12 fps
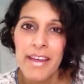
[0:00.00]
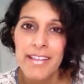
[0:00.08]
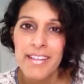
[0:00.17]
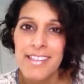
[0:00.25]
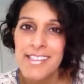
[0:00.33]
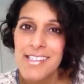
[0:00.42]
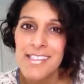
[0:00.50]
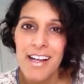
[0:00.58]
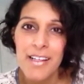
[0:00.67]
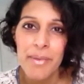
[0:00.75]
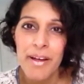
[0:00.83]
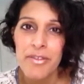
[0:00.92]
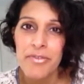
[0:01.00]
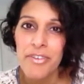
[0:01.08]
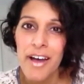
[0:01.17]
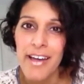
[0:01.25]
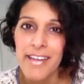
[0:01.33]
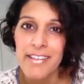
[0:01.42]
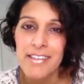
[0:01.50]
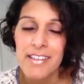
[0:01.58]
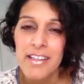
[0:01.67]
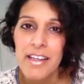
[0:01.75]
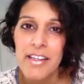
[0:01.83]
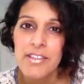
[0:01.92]
Now, this is not about a fight.
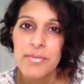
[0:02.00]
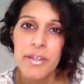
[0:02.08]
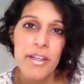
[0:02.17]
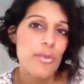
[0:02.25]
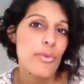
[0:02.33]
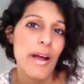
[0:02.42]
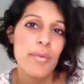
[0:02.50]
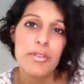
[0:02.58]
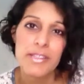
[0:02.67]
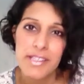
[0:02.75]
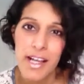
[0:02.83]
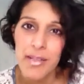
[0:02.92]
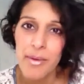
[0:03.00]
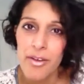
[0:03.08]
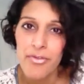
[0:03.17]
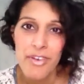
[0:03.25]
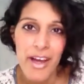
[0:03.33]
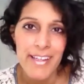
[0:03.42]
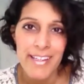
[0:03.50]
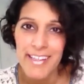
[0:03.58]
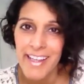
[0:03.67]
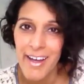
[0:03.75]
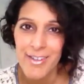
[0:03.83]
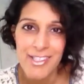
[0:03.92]
To be a rebel is not about fighting
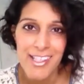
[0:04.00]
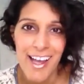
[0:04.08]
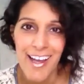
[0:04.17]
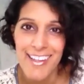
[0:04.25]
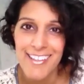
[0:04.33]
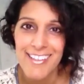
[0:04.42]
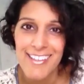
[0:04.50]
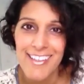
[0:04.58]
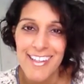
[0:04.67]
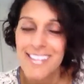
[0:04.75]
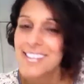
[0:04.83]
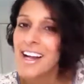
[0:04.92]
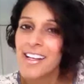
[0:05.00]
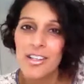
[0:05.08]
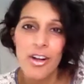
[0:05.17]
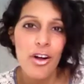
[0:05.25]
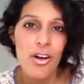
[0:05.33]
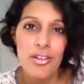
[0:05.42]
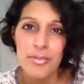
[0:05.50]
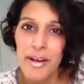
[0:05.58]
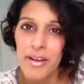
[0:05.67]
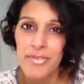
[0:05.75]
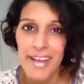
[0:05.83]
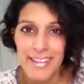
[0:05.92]
the outside. It's not at all
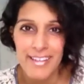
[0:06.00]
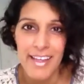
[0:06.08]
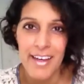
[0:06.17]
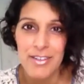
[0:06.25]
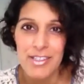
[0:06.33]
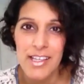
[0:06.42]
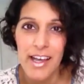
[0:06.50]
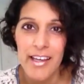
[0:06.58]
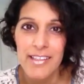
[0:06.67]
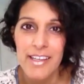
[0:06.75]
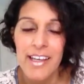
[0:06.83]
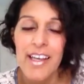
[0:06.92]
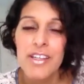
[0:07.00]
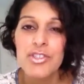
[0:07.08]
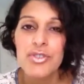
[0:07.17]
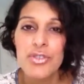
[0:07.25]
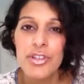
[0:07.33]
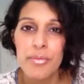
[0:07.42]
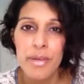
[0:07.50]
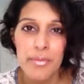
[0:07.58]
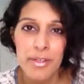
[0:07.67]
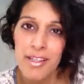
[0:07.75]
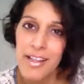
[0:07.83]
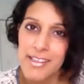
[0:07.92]
about fighting the outside. Sure, there may be
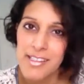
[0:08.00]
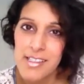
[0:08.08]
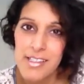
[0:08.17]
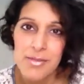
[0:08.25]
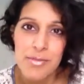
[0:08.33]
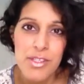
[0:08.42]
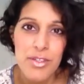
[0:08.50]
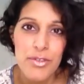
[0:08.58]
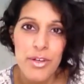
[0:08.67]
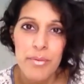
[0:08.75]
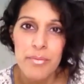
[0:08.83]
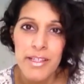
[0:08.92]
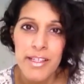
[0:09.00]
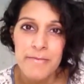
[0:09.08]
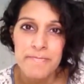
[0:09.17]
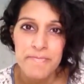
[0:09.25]
a lot of systems that are crumbling.